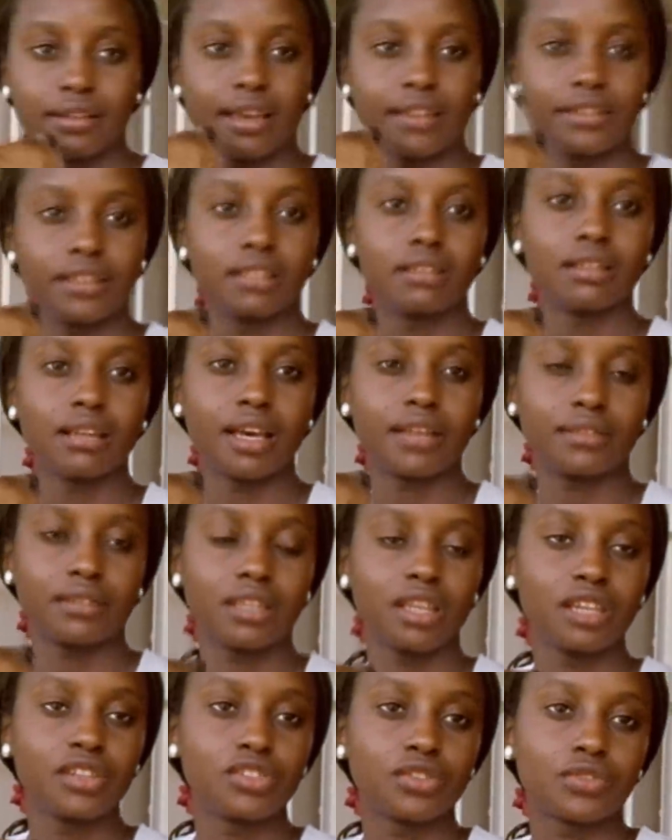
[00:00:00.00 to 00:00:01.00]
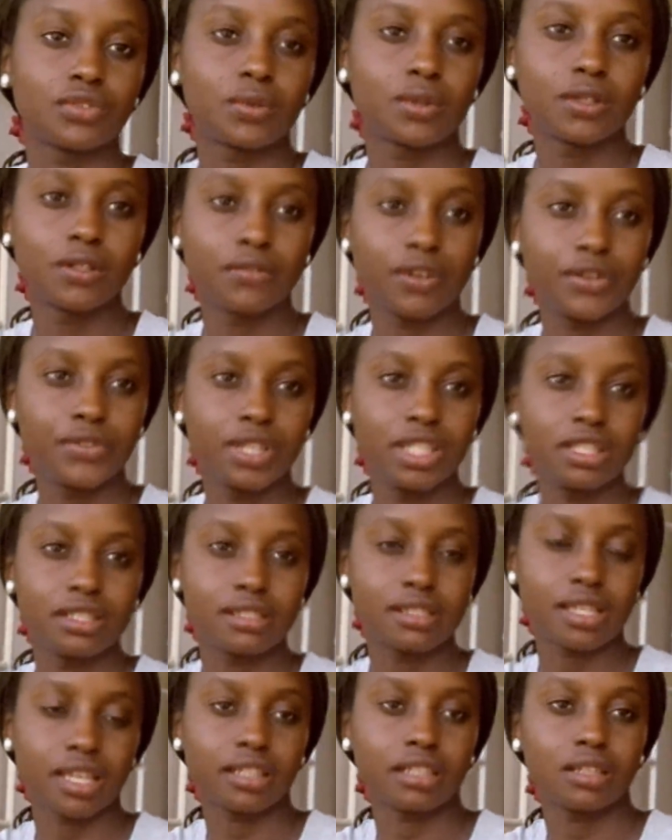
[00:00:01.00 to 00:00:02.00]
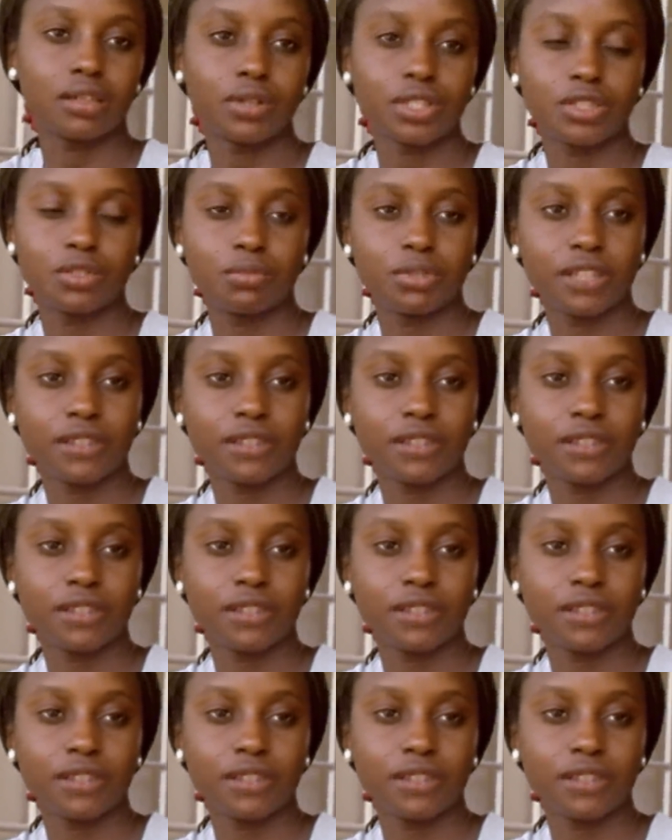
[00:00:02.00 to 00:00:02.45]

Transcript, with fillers: And then at the age of 12, I really decided I want to be